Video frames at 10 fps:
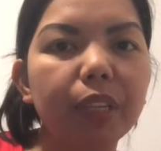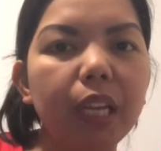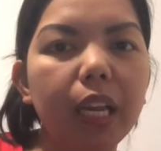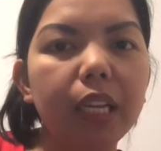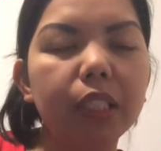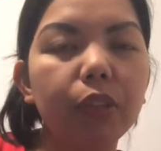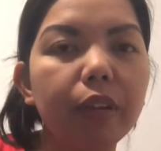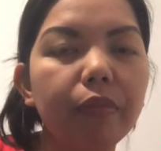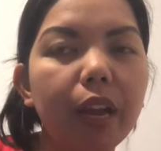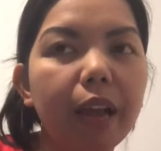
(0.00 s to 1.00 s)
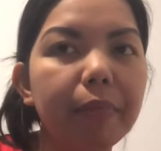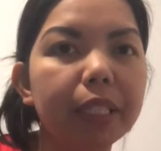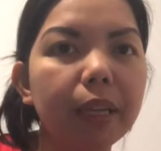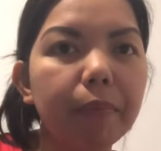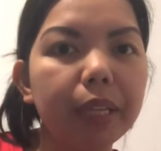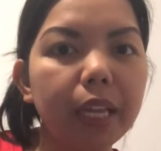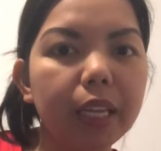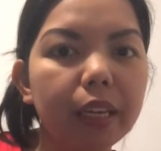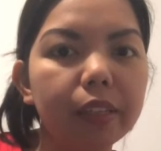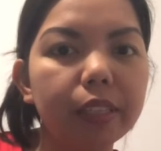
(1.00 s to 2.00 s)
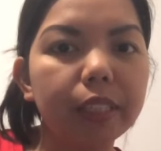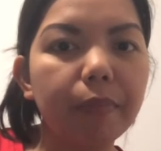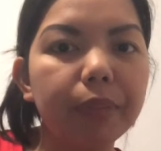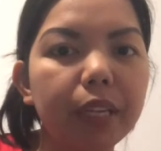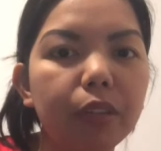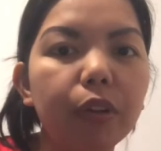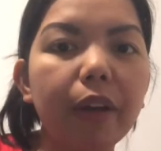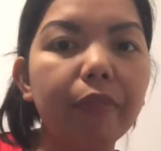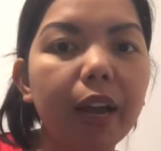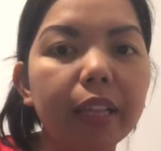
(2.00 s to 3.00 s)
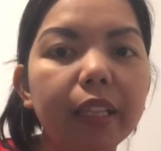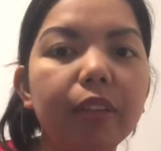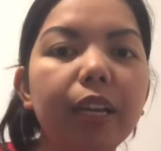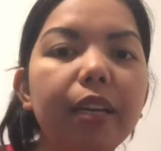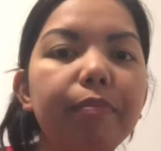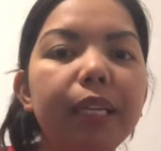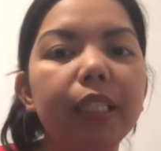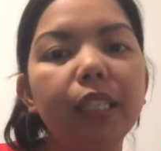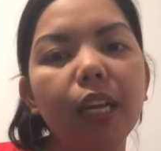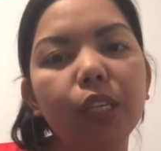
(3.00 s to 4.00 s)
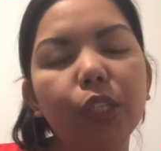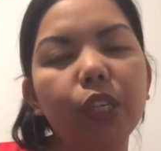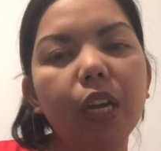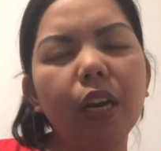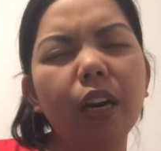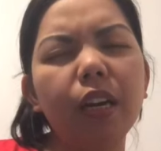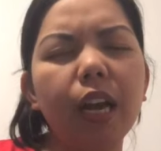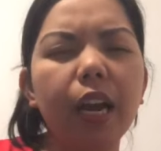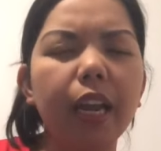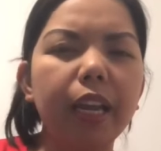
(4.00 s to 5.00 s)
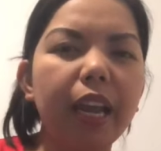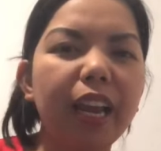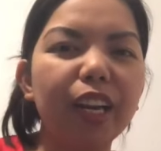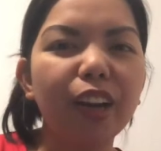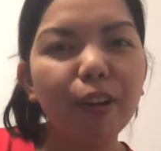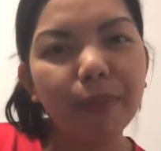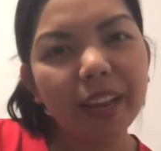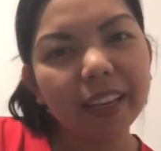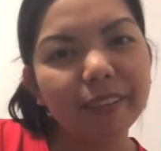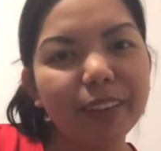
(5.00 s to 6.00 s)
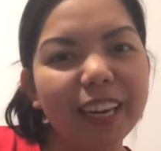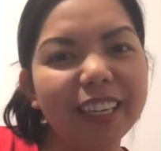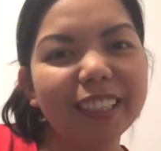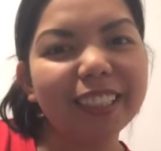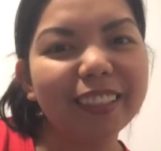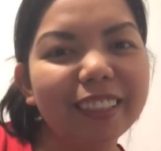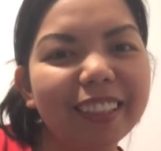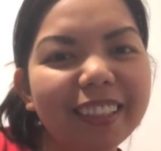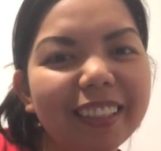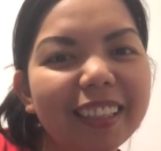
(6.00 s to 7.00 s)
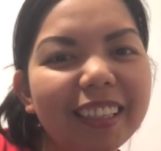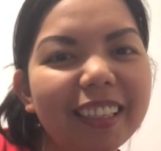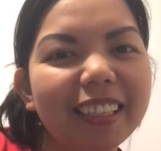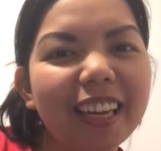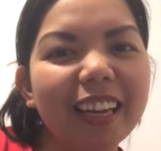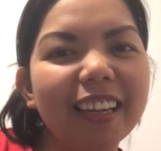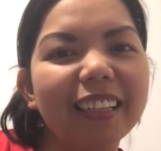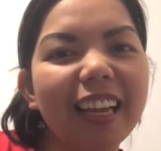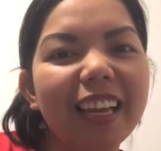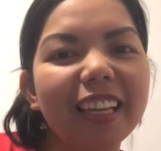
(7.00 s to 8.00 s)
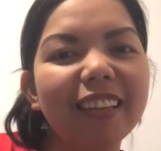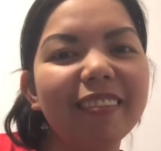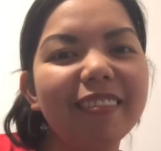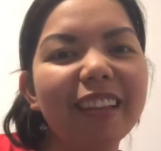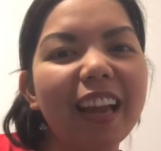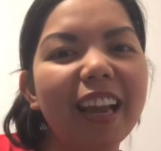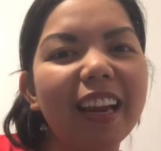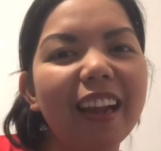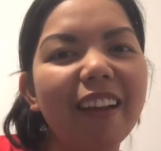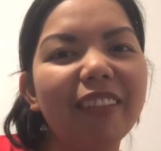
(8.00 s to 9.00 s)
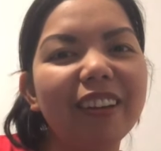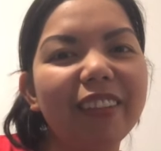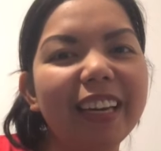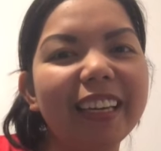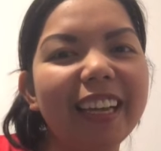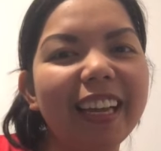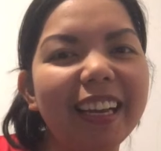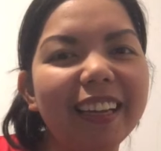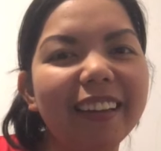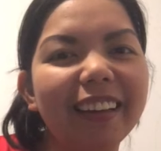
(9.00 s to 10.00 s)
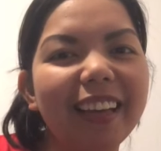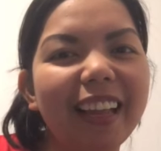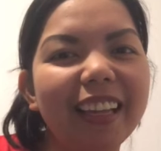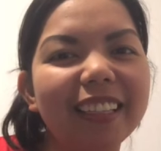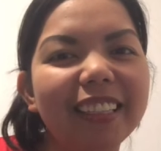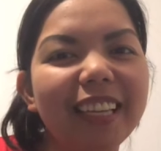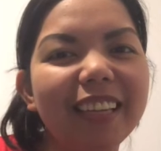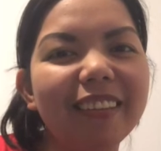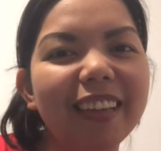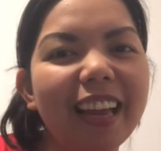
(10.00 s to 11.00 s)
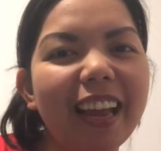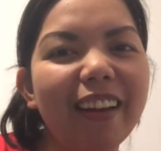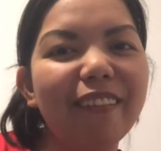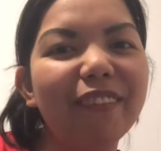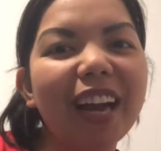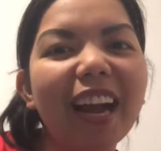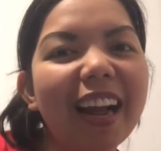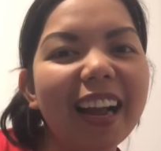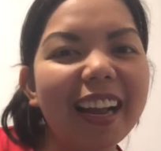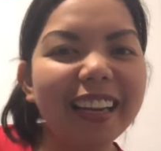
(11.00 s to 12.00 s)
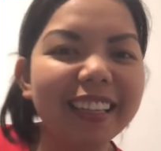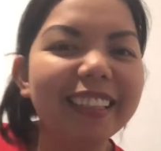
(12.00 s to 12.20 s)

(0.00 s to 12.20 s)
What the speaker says: Okay, so if I miss something or something you have had, you can please share, like, and comment. Yeah, thank you and have a great day. Okay, see you again. Bye.